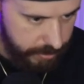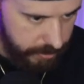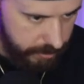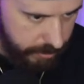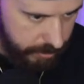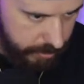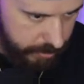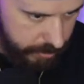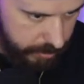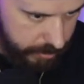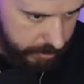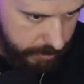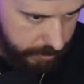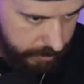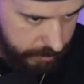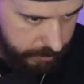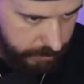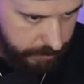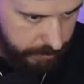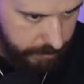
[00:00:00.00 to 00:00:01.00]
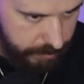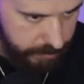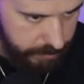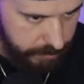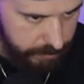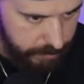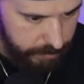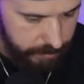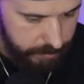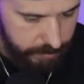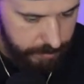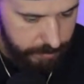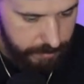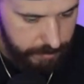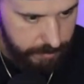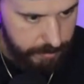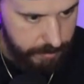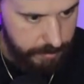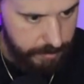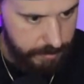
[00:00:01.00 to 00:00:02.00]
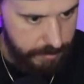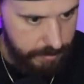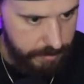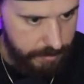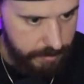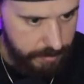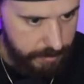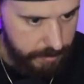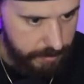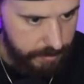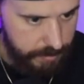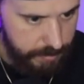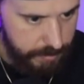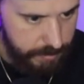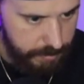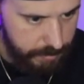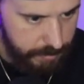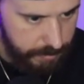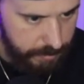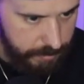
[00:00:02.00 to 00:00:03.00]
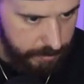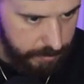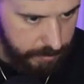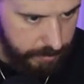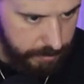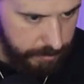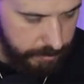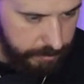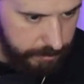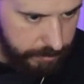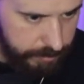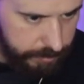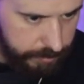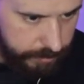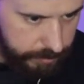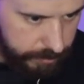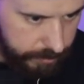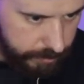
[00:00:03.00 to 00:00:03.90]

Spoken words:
[no speech]